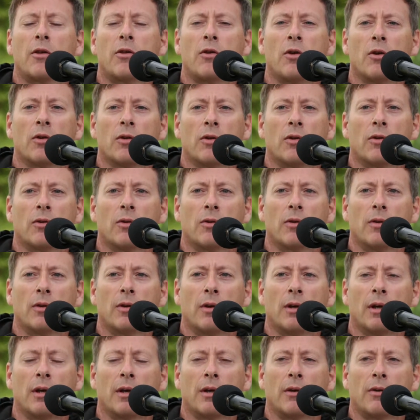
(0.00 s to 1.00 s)
a certain
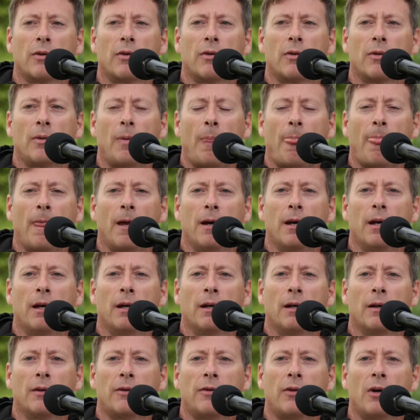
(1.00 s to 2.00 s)

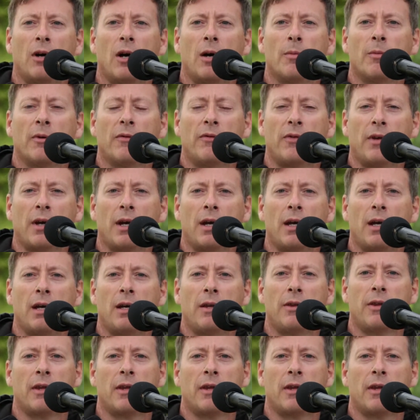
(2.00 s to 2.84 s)
time of day,